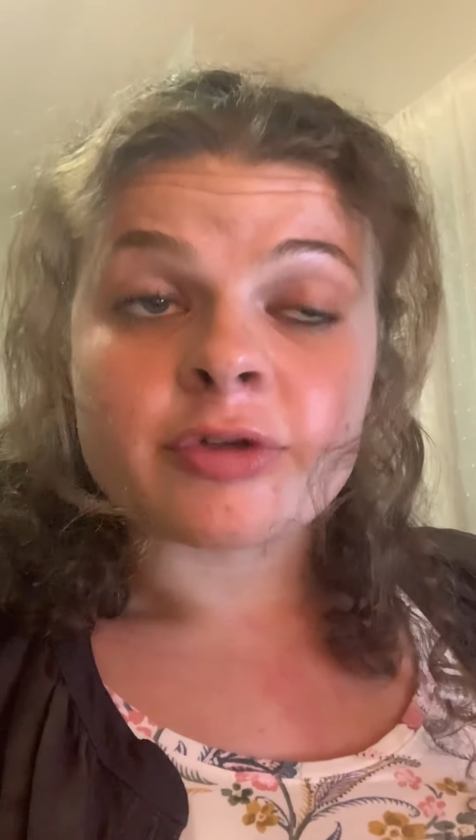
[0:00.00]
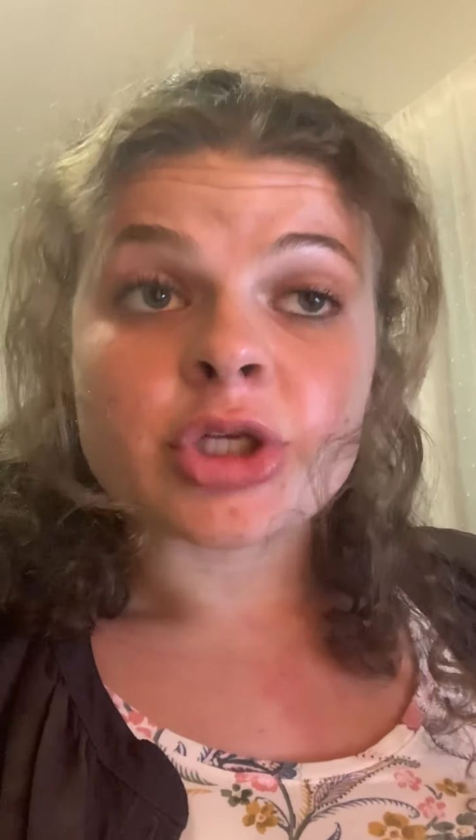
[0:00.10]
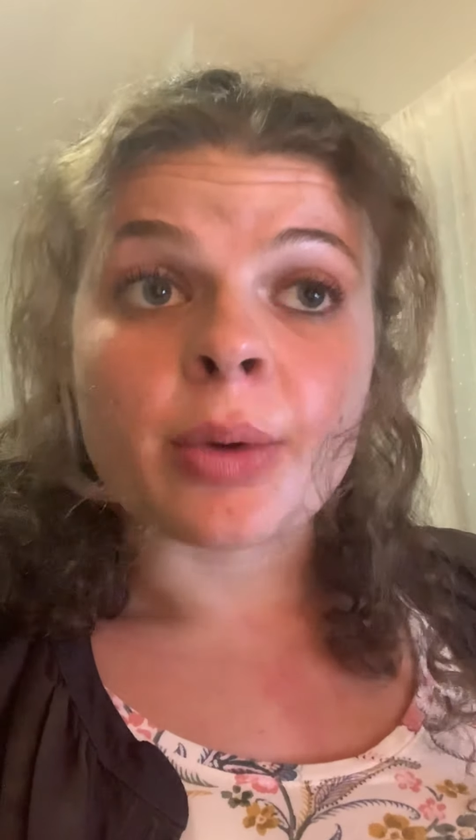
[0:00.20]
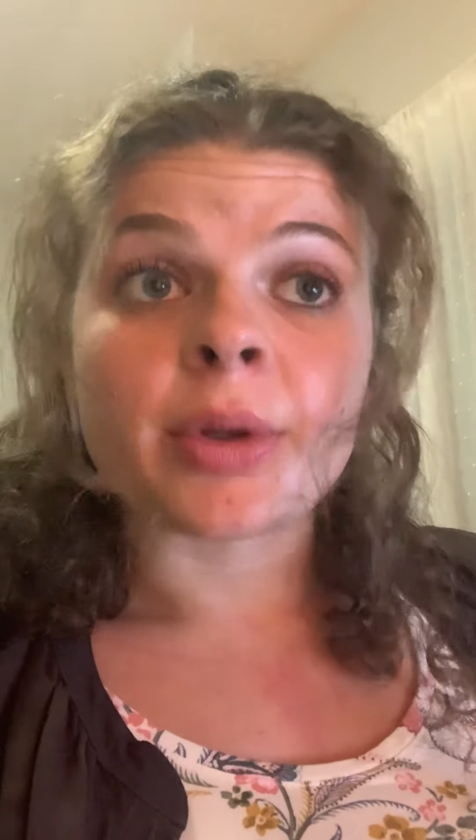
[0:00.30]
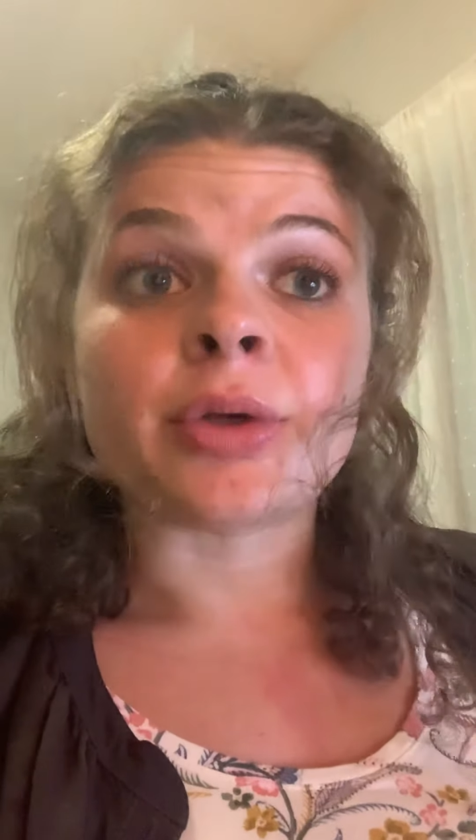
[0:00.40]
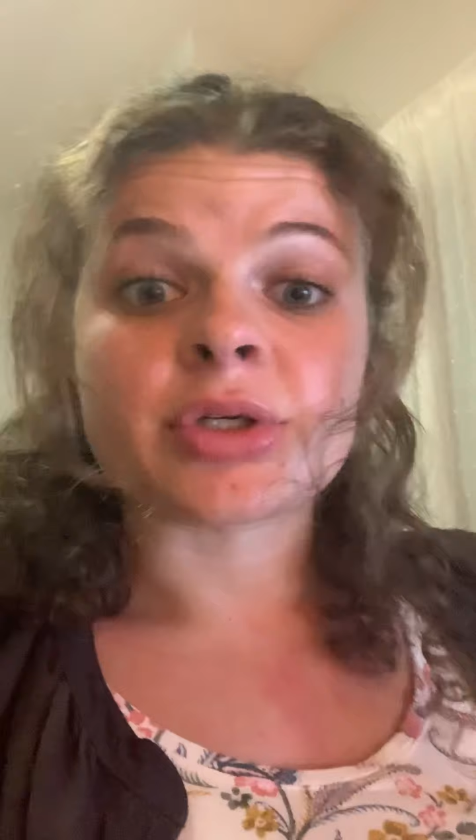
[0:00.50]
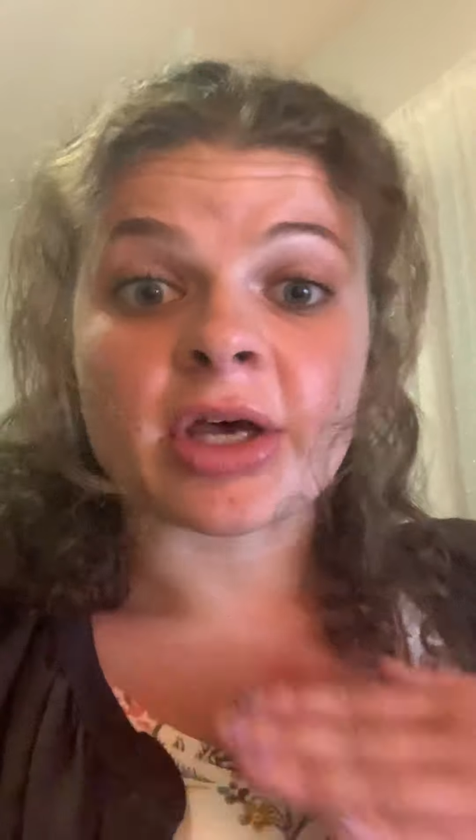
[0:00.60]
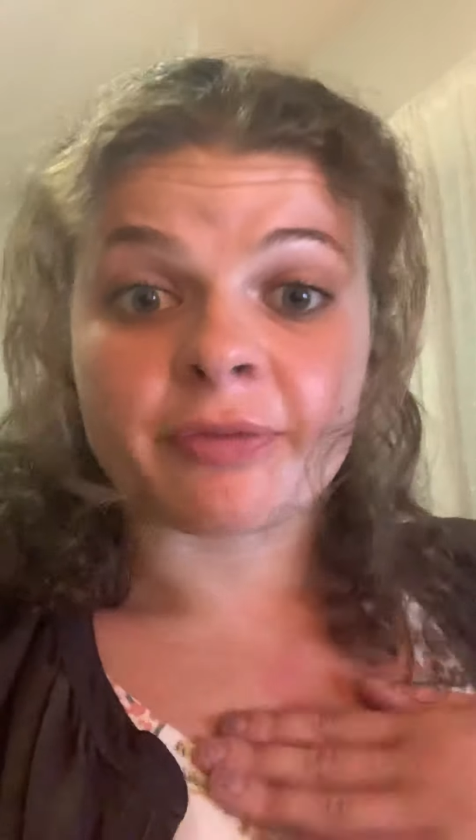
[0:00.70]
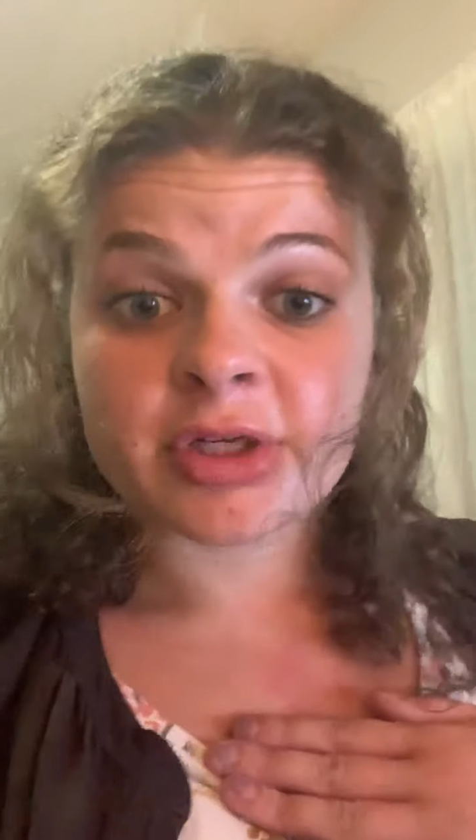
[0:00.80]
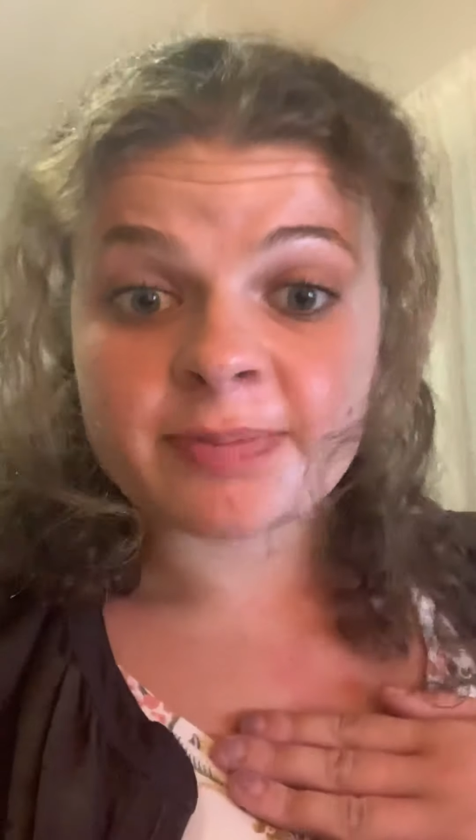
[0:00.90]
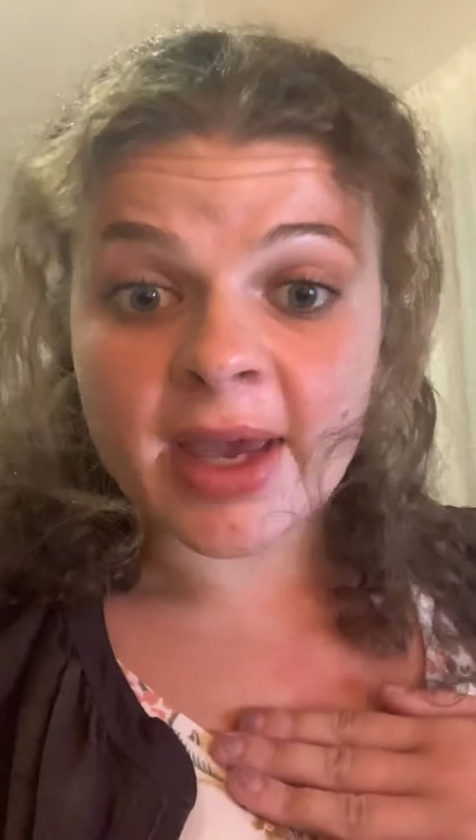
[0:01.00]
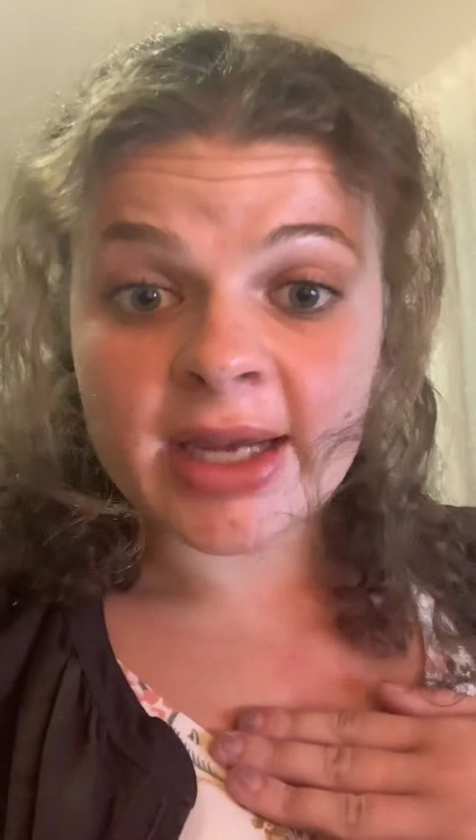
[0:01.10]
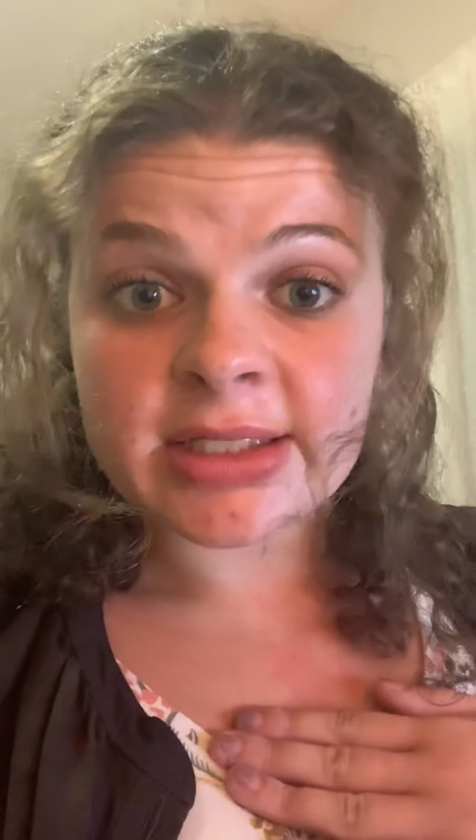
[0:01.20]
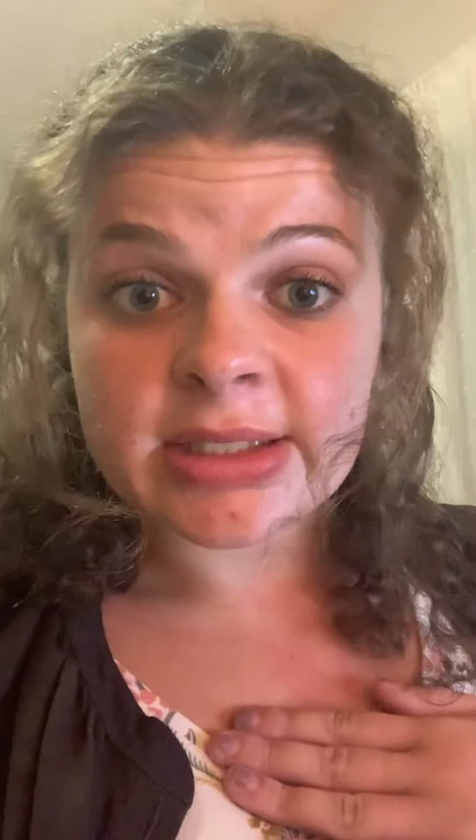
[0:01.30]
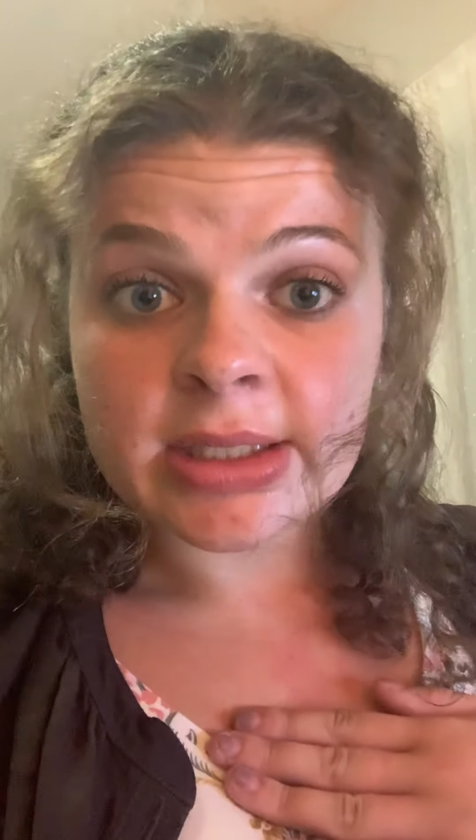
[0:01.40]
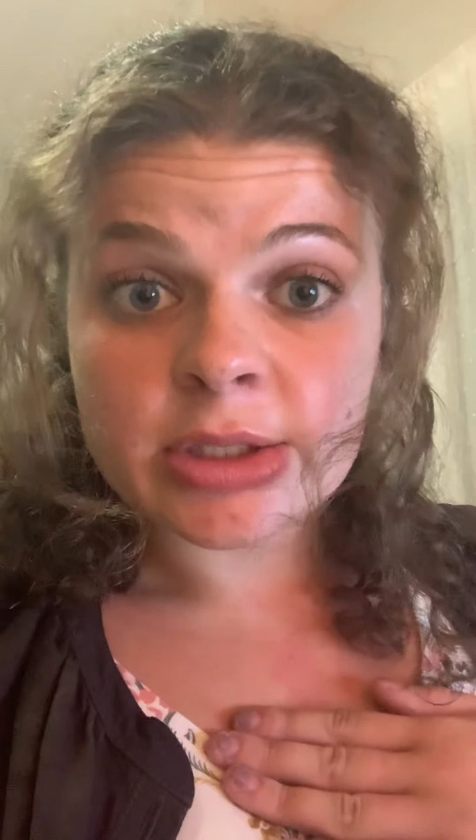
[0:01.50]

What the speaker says: showing your self-respect,